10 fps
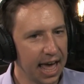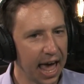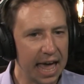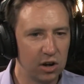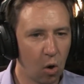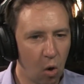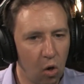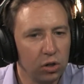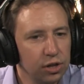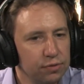and
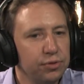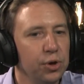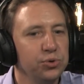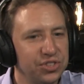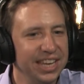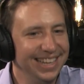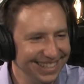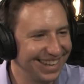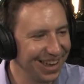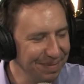all of those
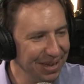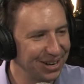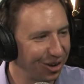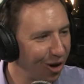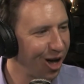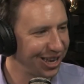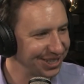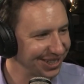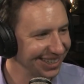things come at a cost.